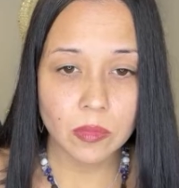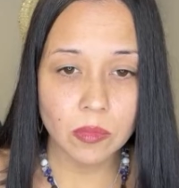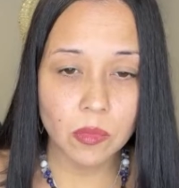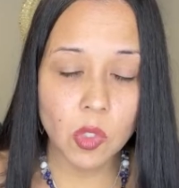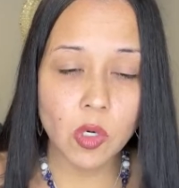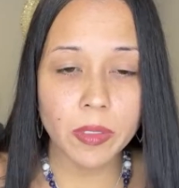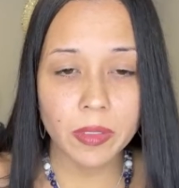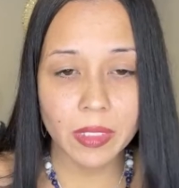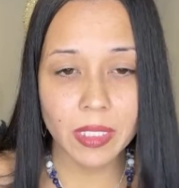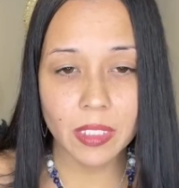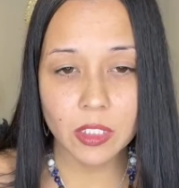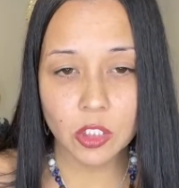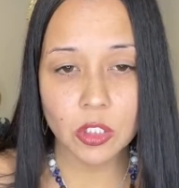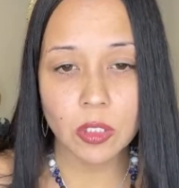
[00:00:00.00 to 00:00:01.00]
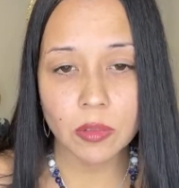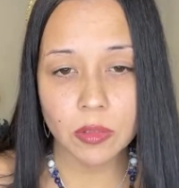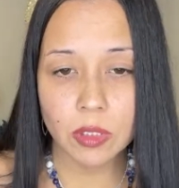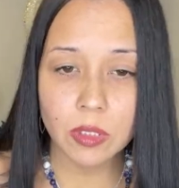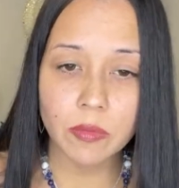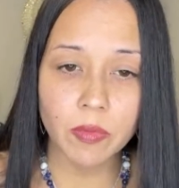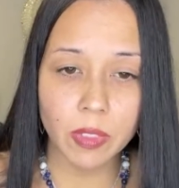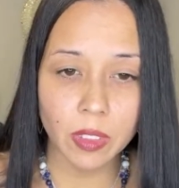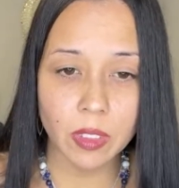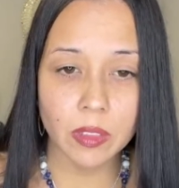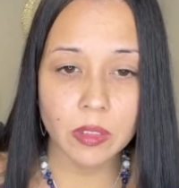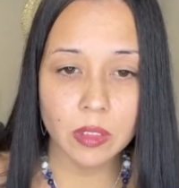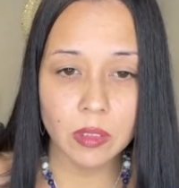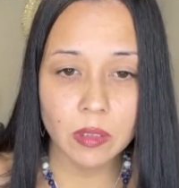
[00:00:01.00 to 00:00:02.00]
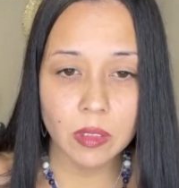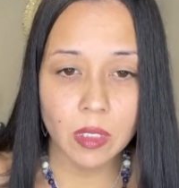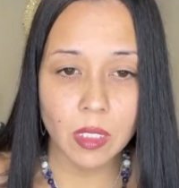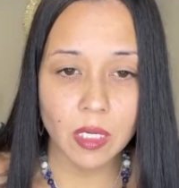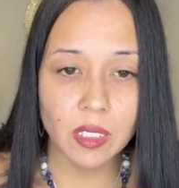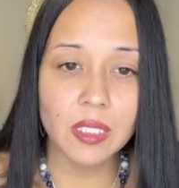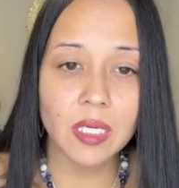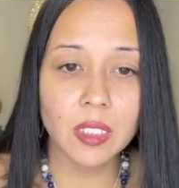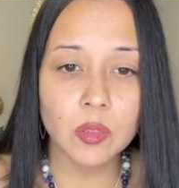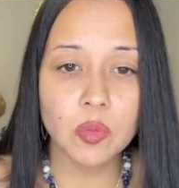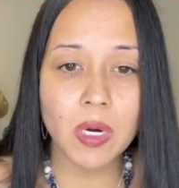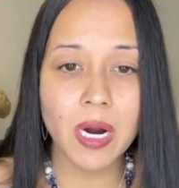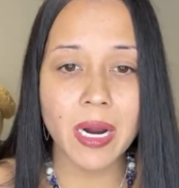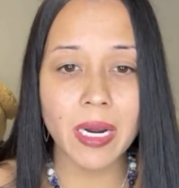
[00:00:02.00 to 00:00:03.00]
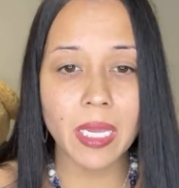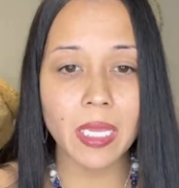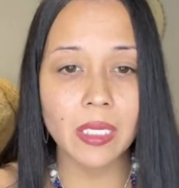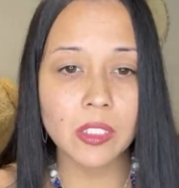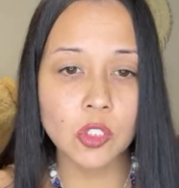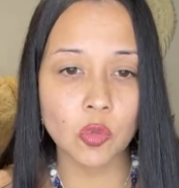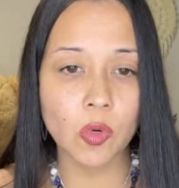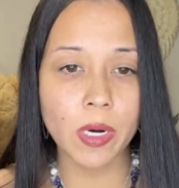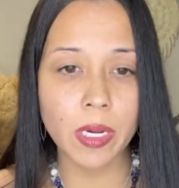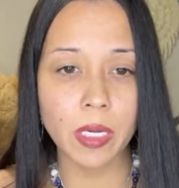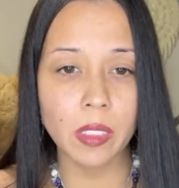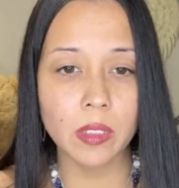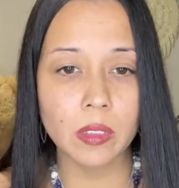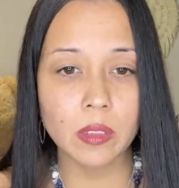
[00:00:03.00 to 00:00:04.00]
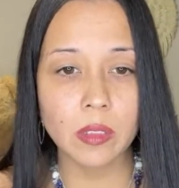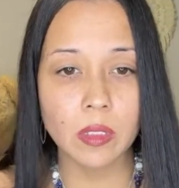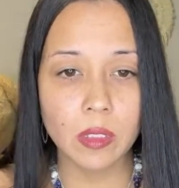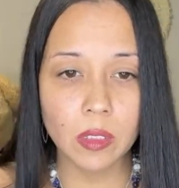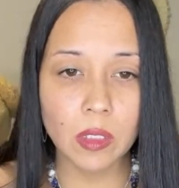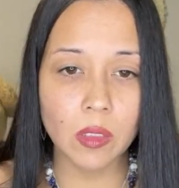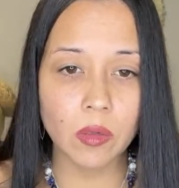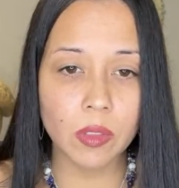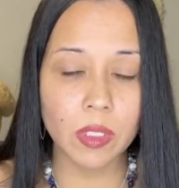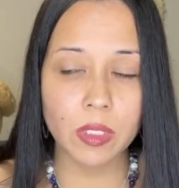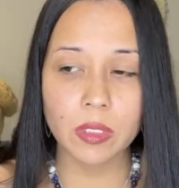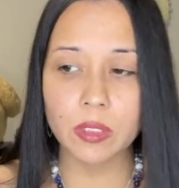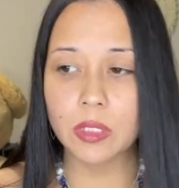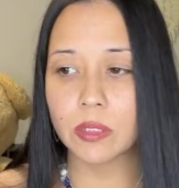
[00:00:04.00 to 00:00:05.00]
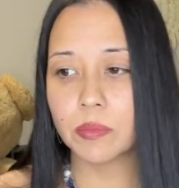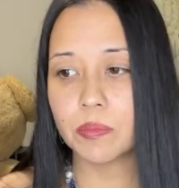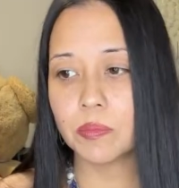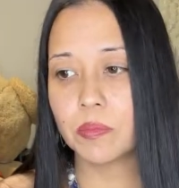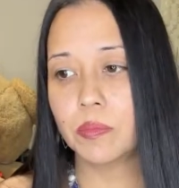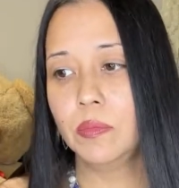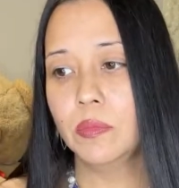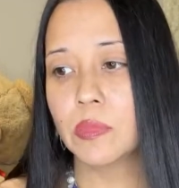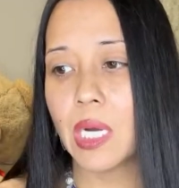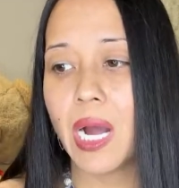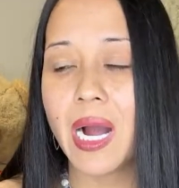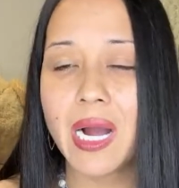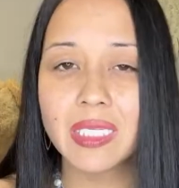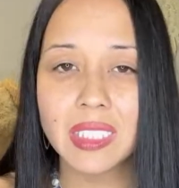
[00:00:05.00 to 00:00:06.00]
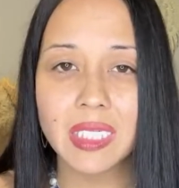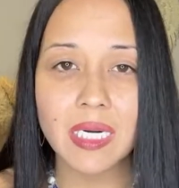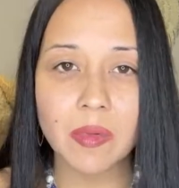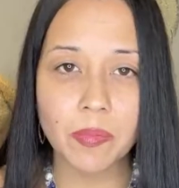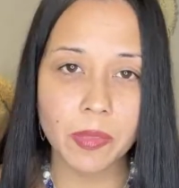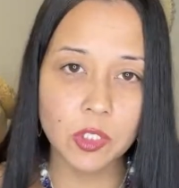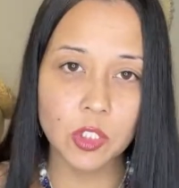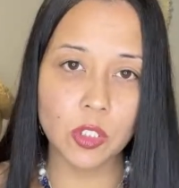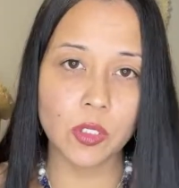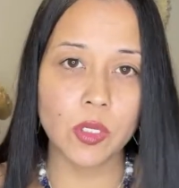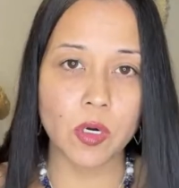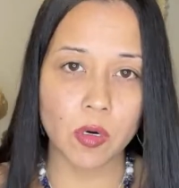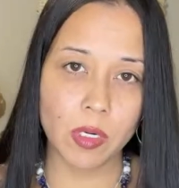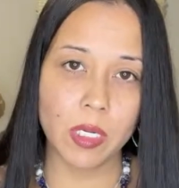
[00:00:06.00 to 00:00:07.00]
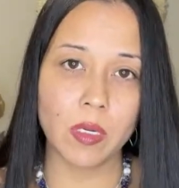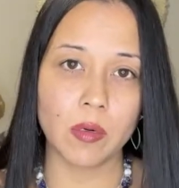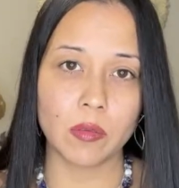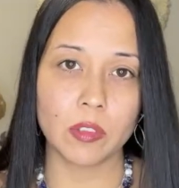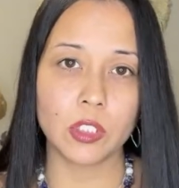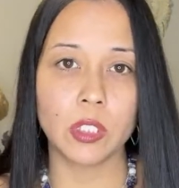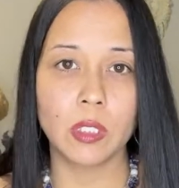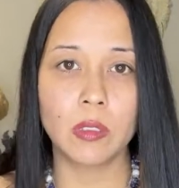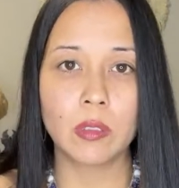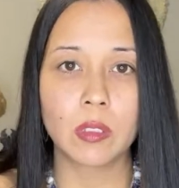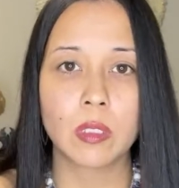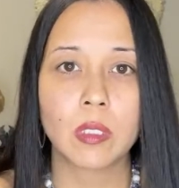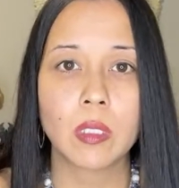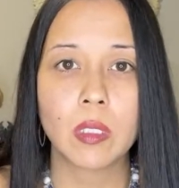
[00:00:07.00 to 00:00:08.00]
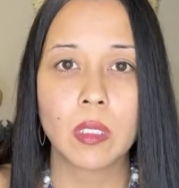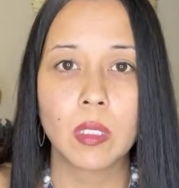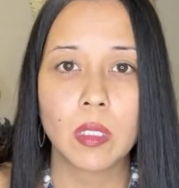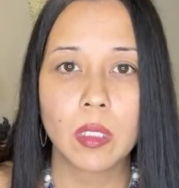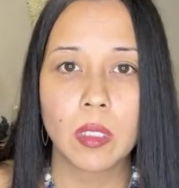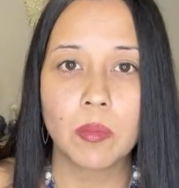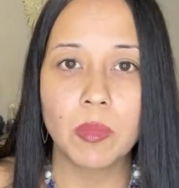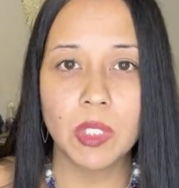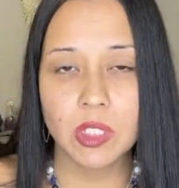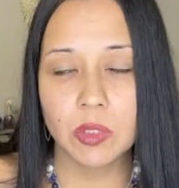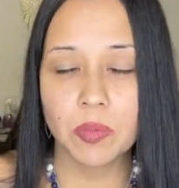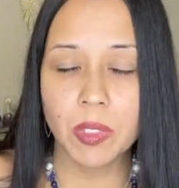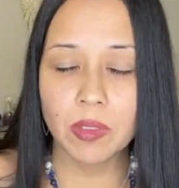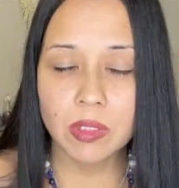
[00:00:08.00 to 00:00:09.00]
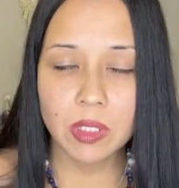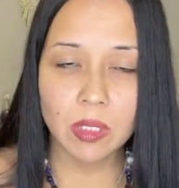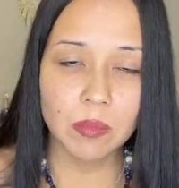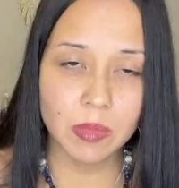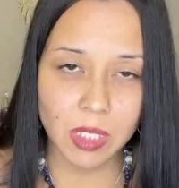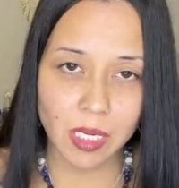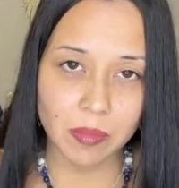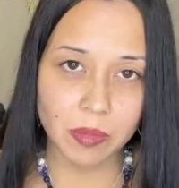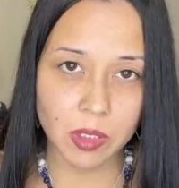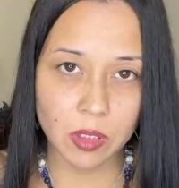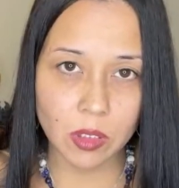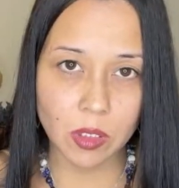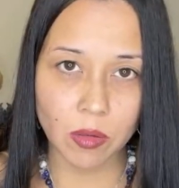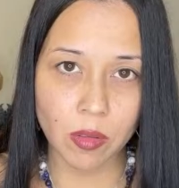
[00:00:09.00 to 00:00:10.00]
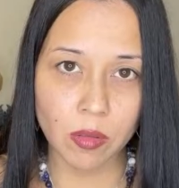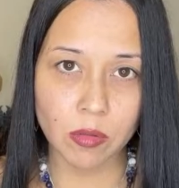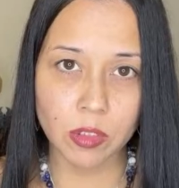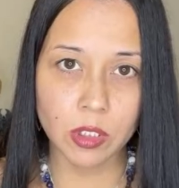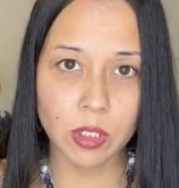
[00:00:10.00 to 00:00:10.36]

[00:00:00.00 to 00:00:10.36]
More or less, Joseph, yes. And that's why I get drained, because I tap into your energy. My spirit team taps into your energy.